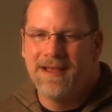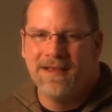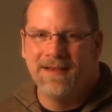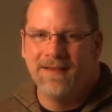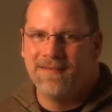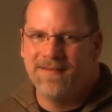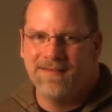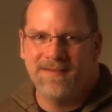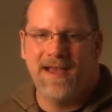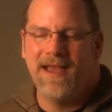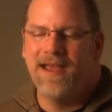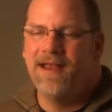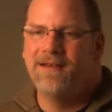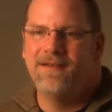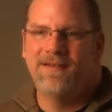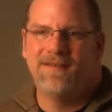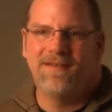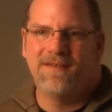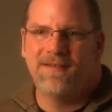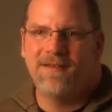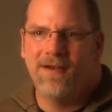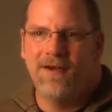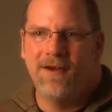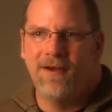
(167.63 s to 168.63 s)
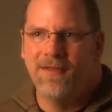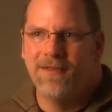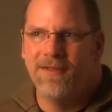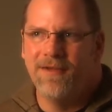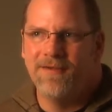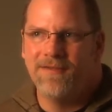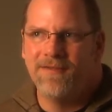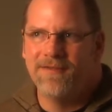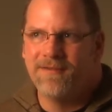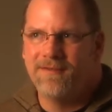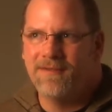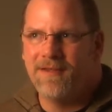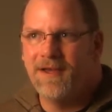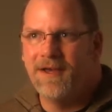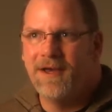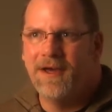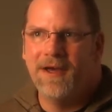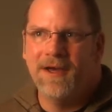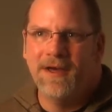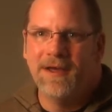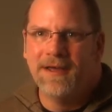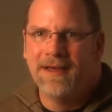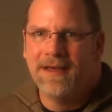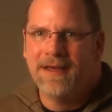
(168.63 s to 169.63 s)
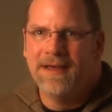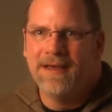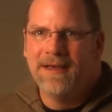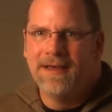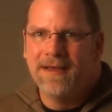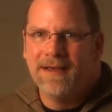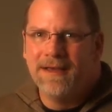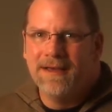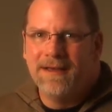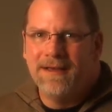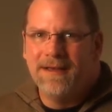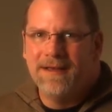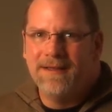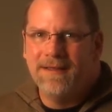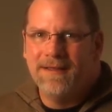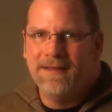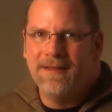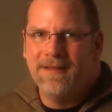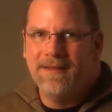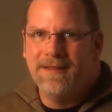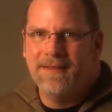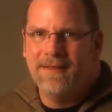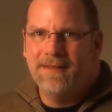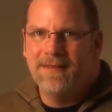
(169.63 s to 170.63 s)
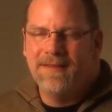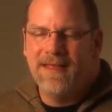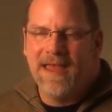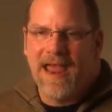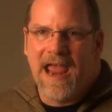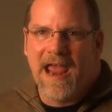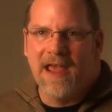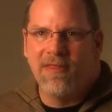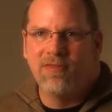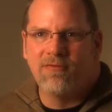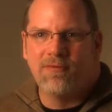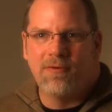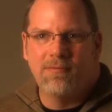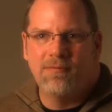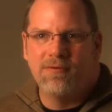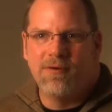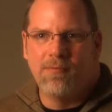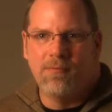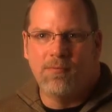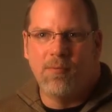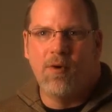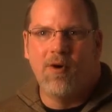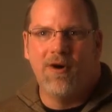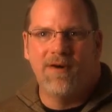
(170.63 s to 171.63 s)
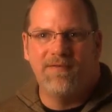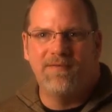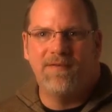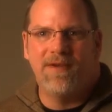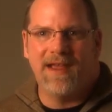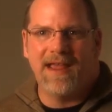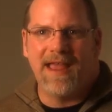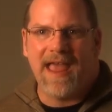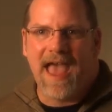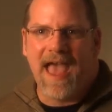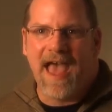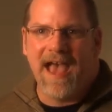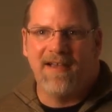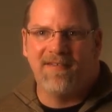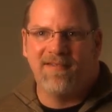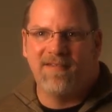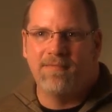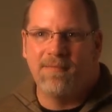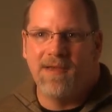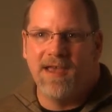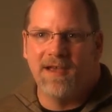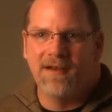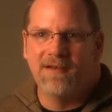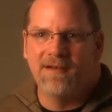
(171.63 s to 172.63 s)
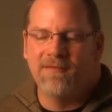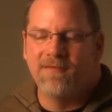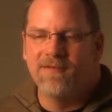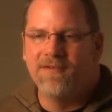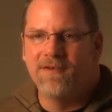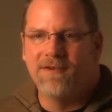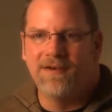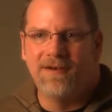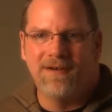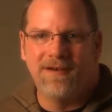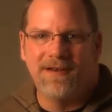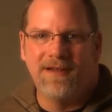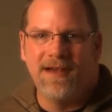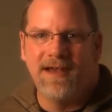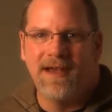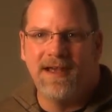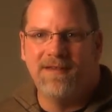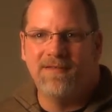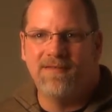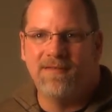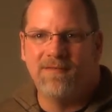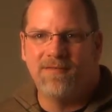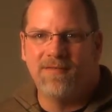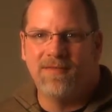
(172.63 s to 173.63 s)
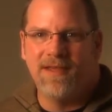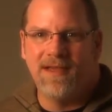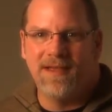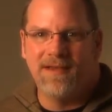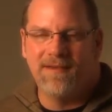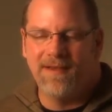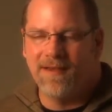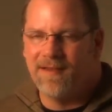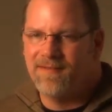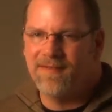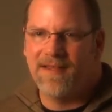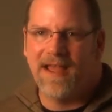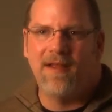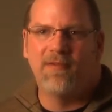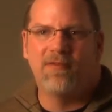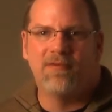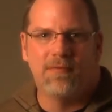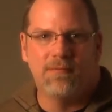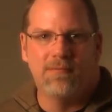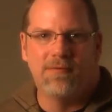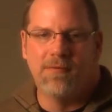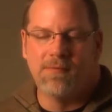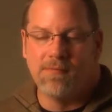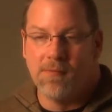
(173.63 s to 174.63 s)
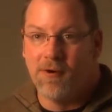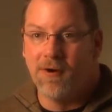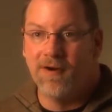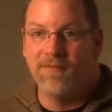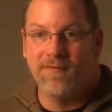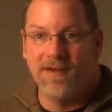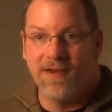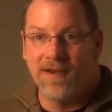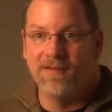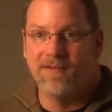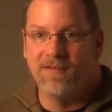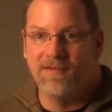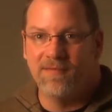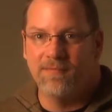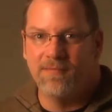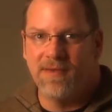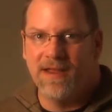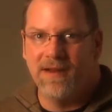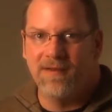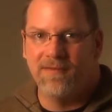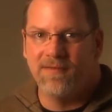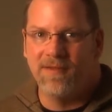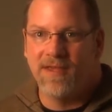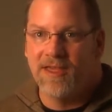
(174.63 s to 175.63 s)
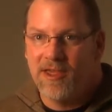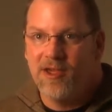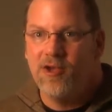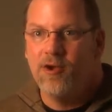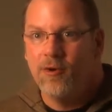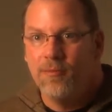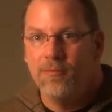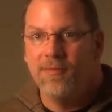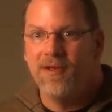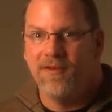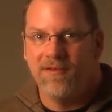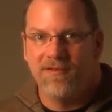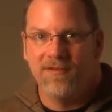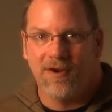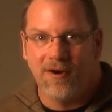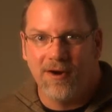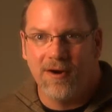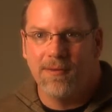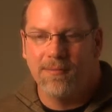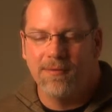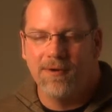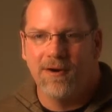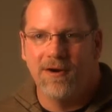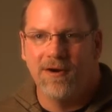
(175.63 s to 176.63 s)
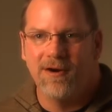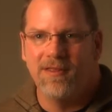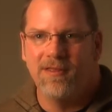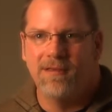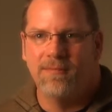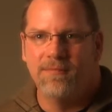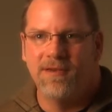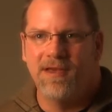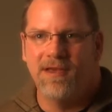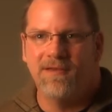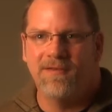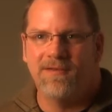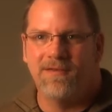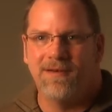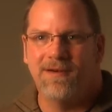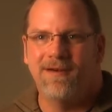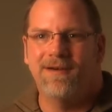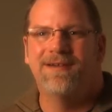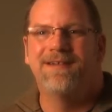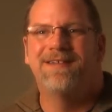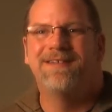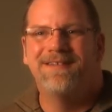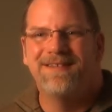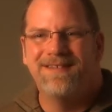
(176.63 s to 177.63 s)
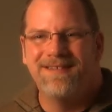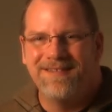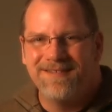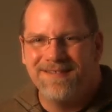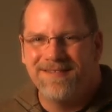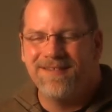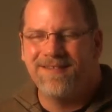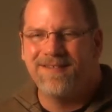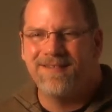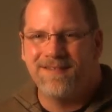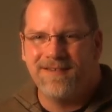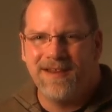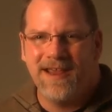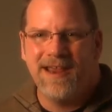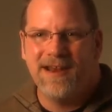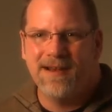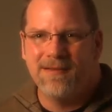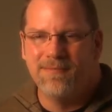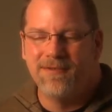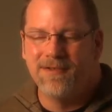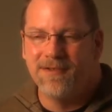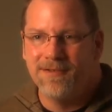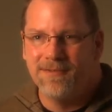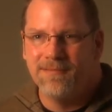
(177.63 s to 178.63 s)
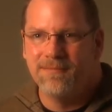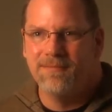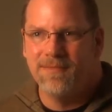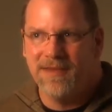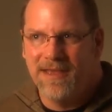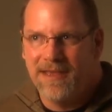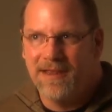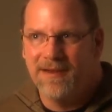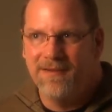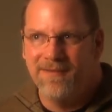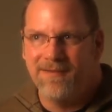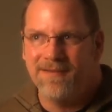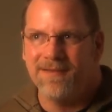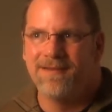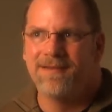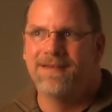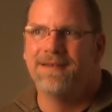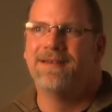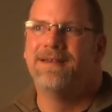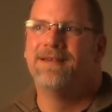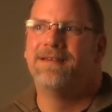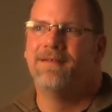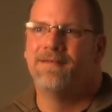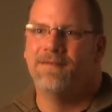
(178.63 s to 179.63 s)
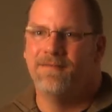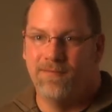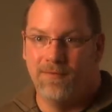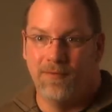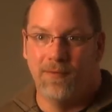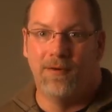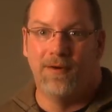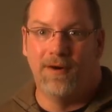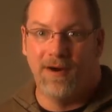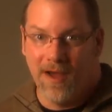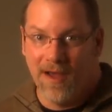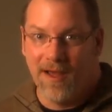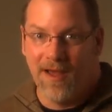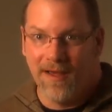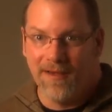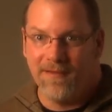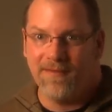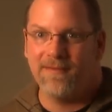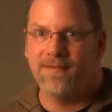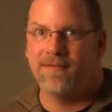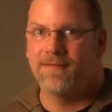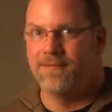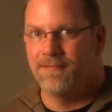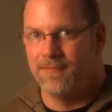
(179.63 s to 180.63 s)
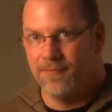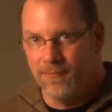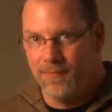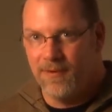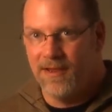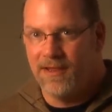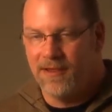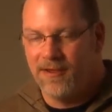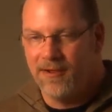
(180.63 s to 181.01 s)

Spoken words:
Scientists call this the anthropomorphic aspect of certain kinds of thinking. Anthropomorphic just means humans are a part of the picture. Sustainable means for us, we